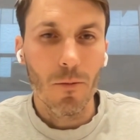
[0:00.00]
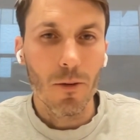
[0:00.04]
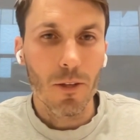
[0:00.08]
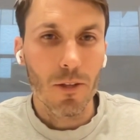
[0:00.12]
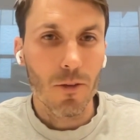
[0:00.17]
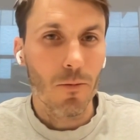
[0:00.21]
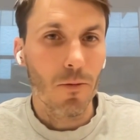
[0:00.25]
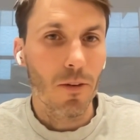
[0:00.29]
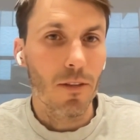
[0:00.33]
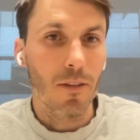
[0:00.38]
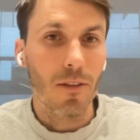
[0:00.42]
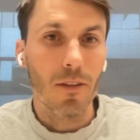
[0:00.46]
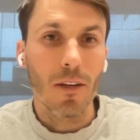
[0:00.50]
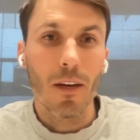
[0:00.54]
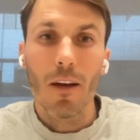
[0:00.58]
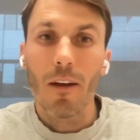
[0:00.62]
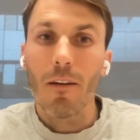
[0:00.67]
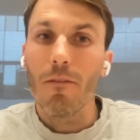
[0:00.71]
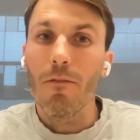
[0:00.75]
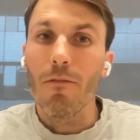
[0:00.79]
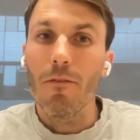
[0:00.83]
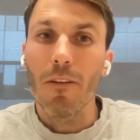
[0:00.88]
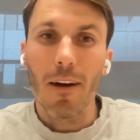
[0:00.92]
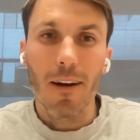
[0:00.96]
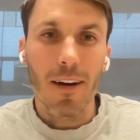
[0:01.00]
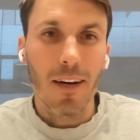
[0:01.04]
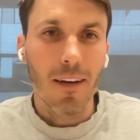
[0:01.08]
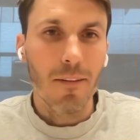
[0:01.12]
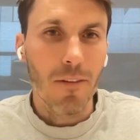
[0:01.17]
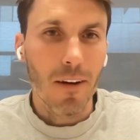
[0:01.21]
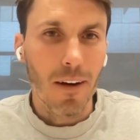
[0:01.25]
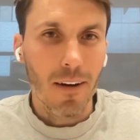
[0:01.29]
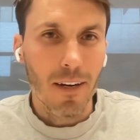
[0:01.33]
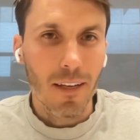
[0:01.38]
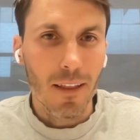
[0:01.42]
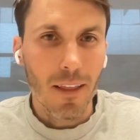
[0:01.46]
which was very
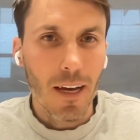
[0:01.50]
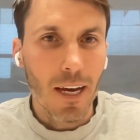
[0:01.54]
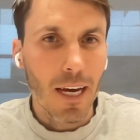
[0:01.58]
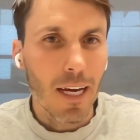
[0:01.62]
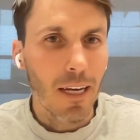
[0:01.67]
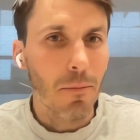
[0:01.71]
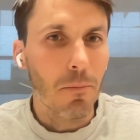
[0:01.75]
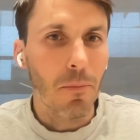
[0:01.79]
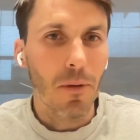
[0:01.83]
very light,